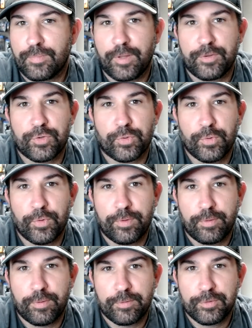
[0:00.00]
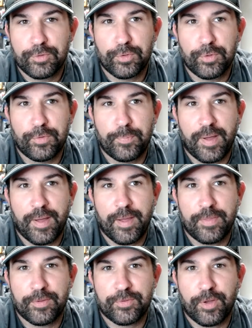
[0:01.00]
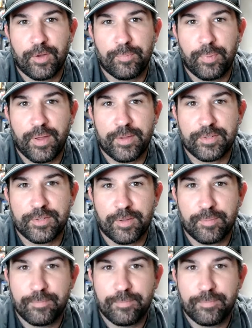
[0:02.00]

truth behind the soft plastic